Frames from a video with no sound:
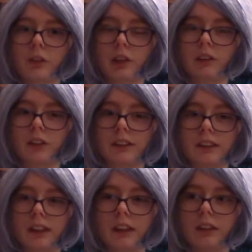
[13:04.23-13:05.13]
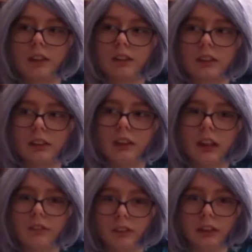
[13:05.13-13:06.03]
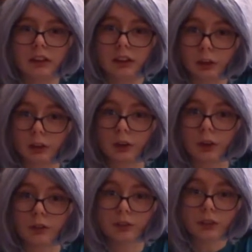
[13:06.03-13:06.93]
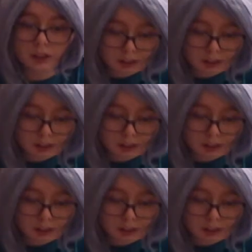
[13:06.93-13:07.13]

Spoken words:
hours later to get rid of this ghost.